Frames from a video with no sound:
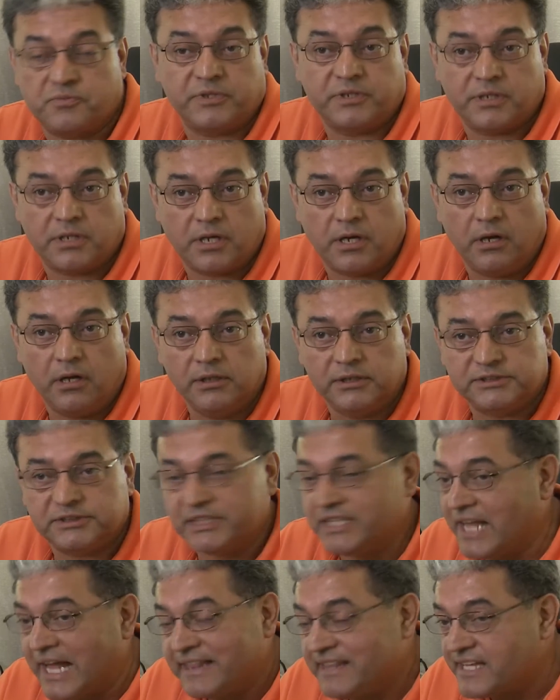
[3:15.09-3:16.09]
be in college,
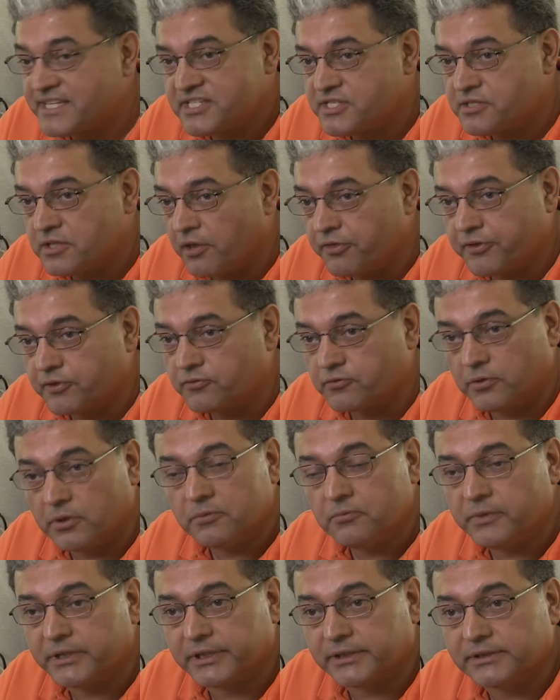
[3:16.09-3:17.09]
and that's nothing wrong
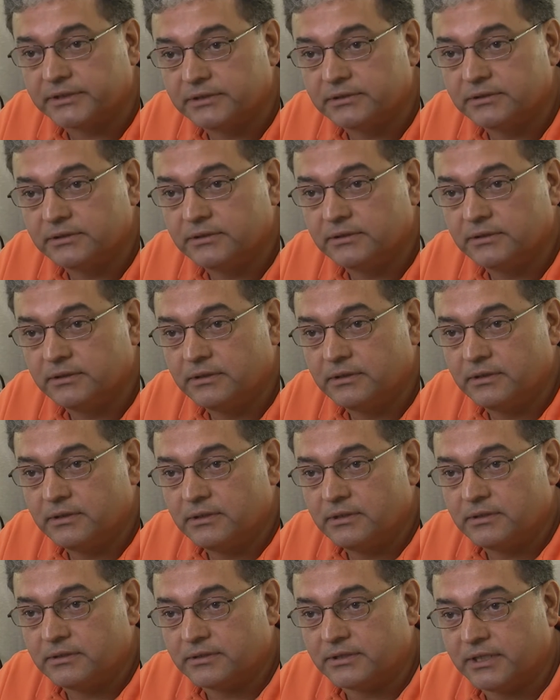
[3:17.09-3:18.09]
with it.
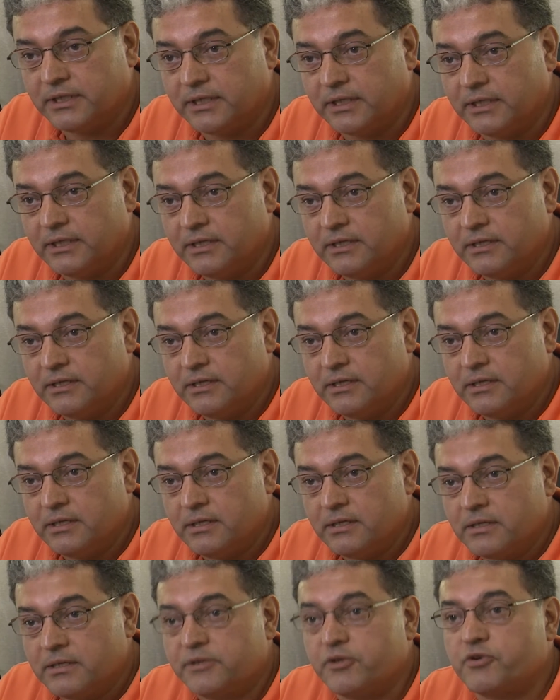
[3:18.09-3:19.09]
Okay,
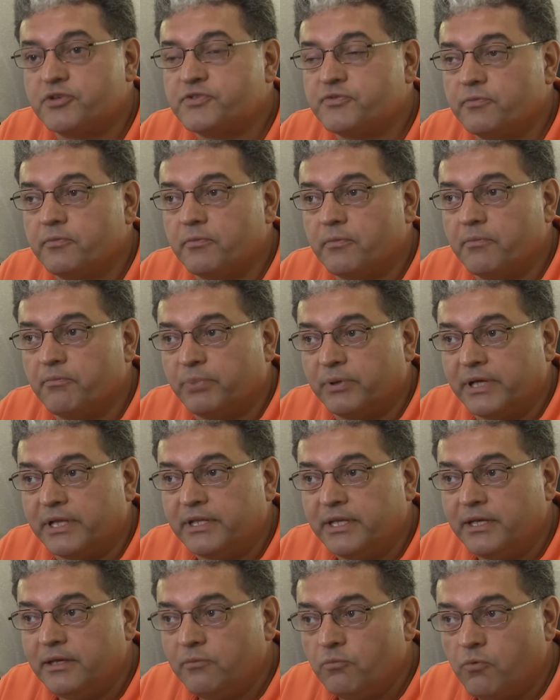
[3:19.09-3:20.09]
there's
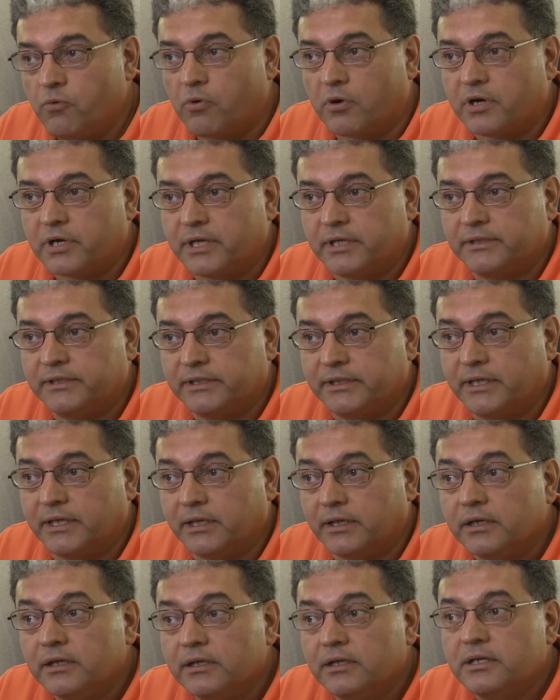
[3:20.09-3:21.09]
plenty work out
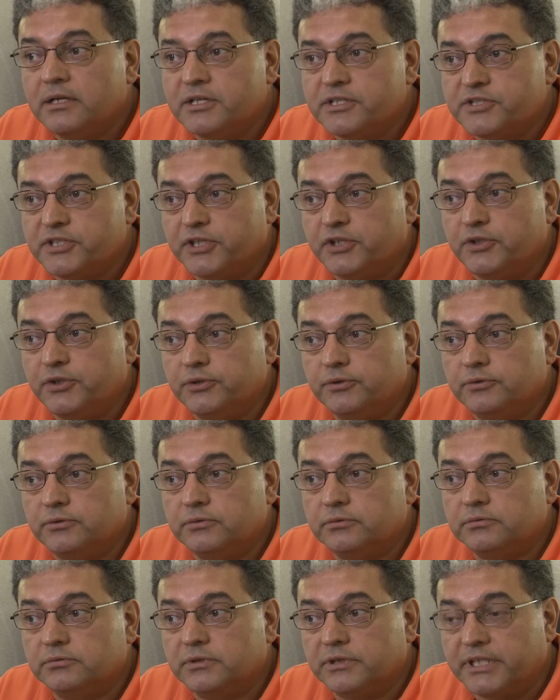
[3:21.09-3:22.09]
there that
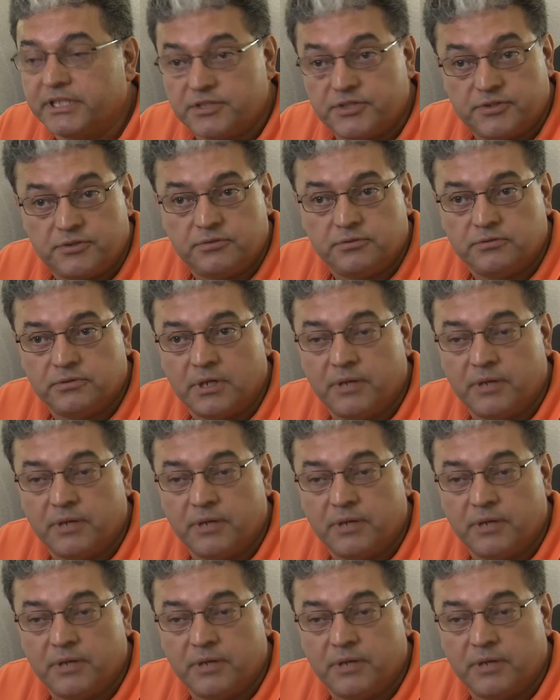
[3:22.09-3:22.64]
you can do